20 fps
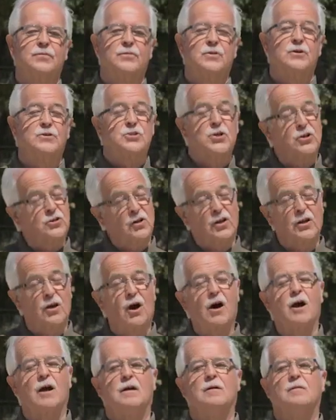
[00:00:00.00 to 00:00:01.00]
There certainly
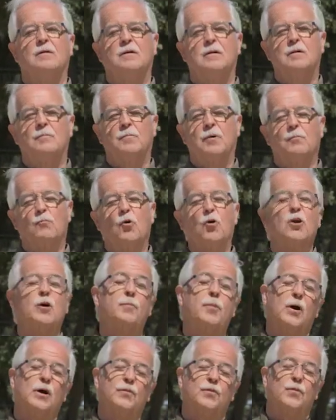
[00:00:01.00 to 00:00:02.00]
are, but more
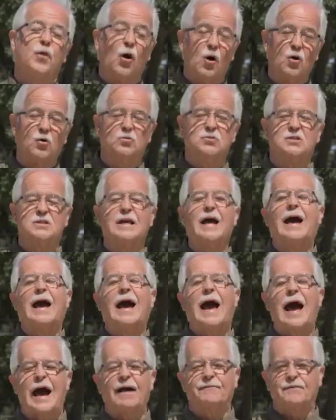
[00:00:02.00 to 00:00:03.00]
about those
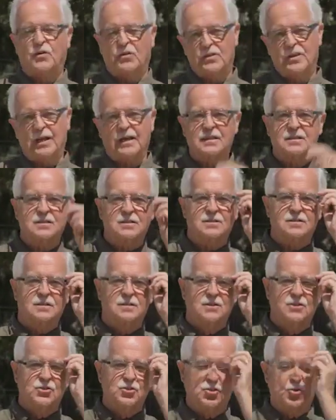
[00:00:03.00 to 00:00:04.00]
after this
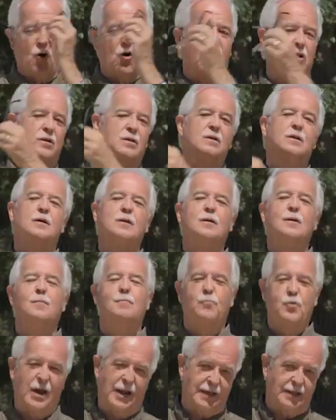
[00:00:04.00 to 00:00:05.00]
short
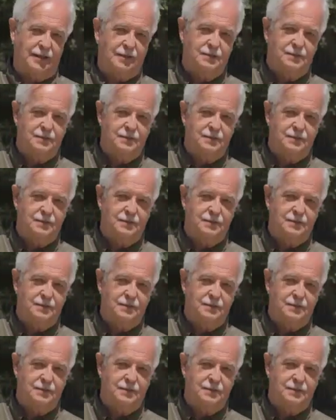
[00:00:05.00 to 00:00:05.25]
break.